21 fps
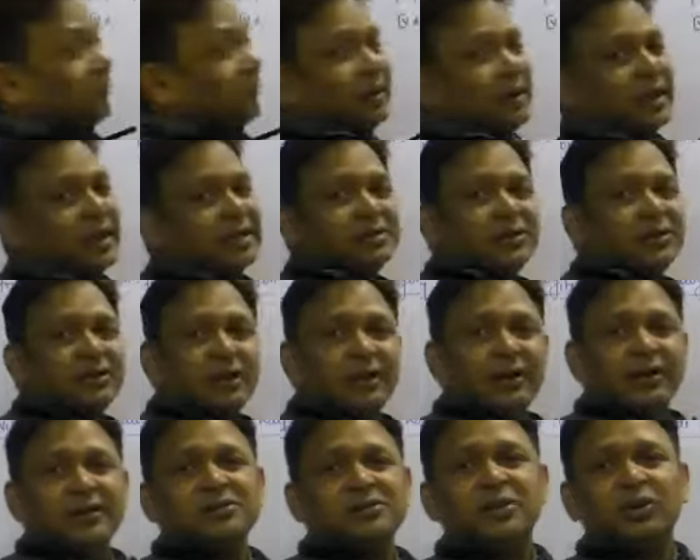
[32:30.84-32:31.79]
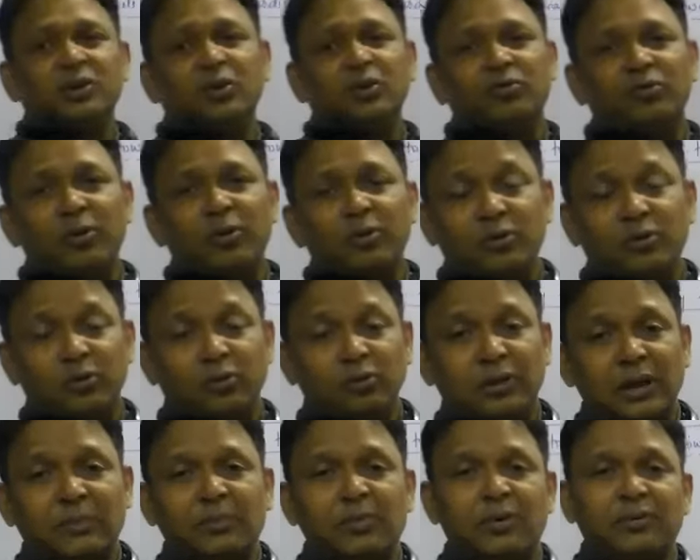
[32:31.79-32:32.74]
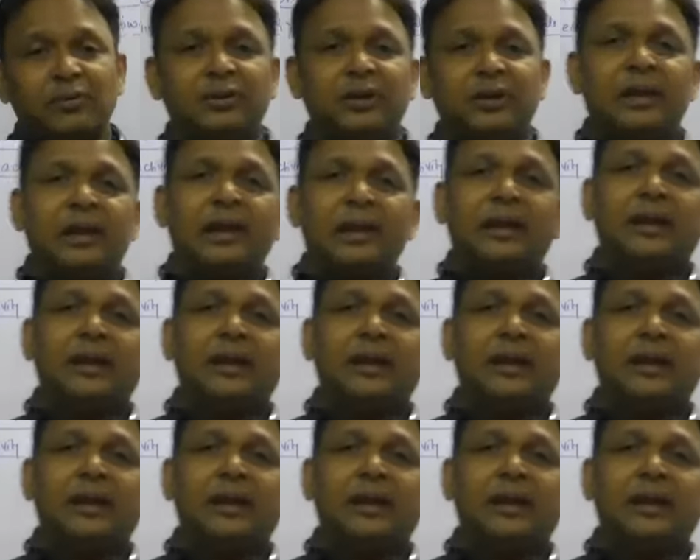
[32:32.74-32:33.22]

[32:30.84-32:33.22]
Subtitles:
has a tendency to form 2 type of the halide,